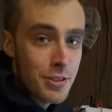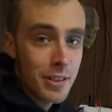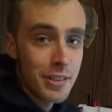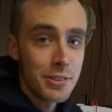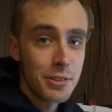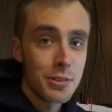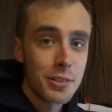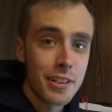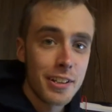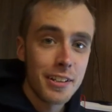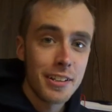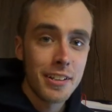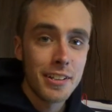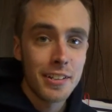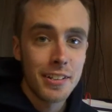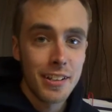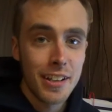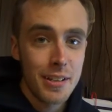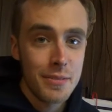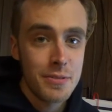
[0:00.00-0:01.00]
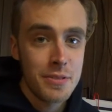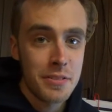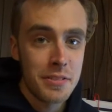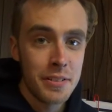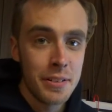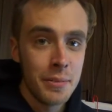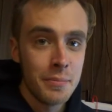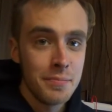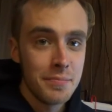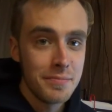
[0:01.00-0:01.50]
tried doing another live
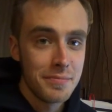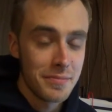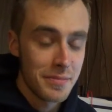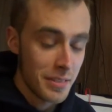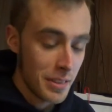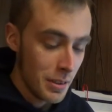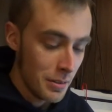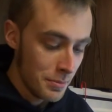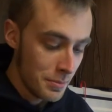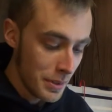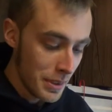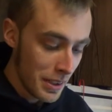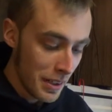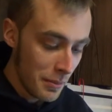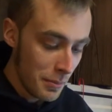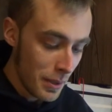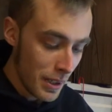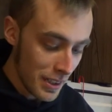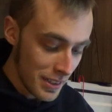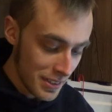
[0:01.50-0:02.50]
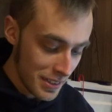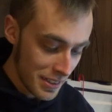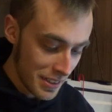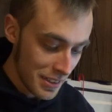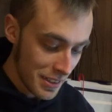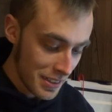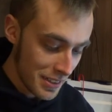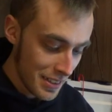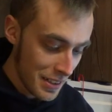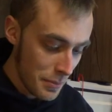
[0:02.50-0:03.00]
stream of me
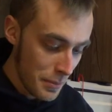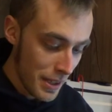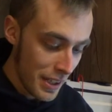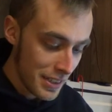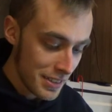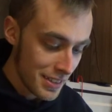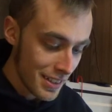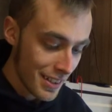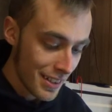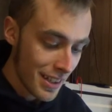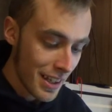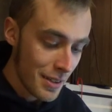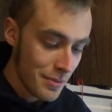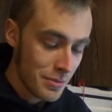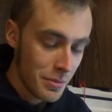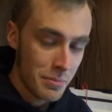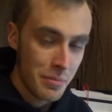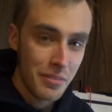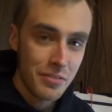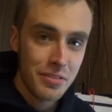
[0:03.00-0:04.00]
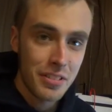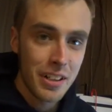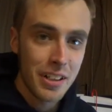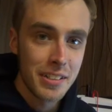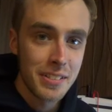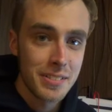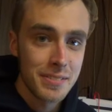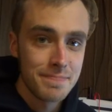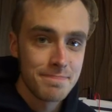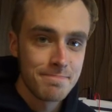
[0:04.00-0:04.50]
unboxing a mask I got from a
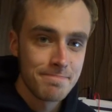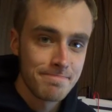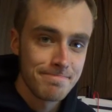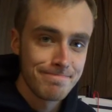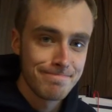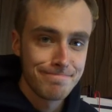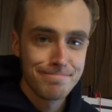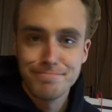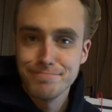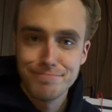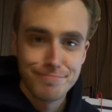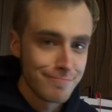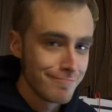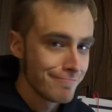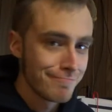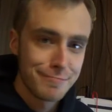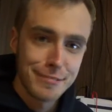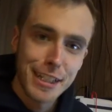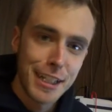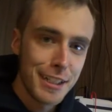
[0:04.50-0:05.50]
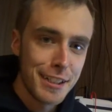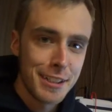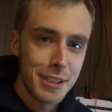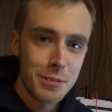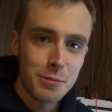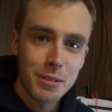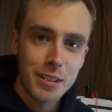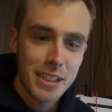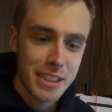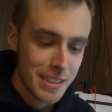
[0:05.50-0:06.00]
friend. It
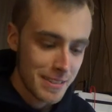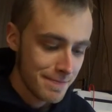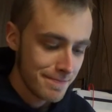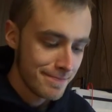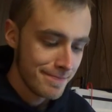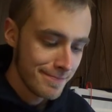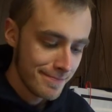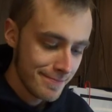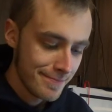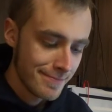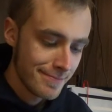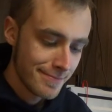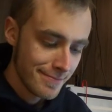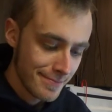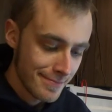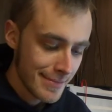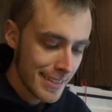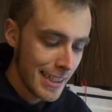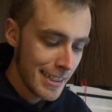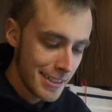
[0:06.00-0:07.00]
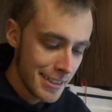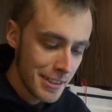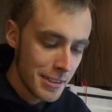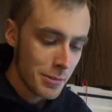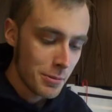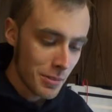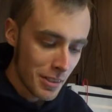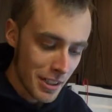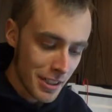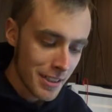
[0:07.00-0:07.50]
didn't work. It
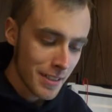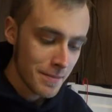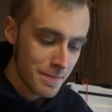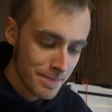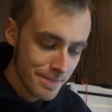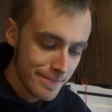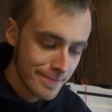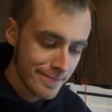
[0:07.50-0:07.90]
didn't work.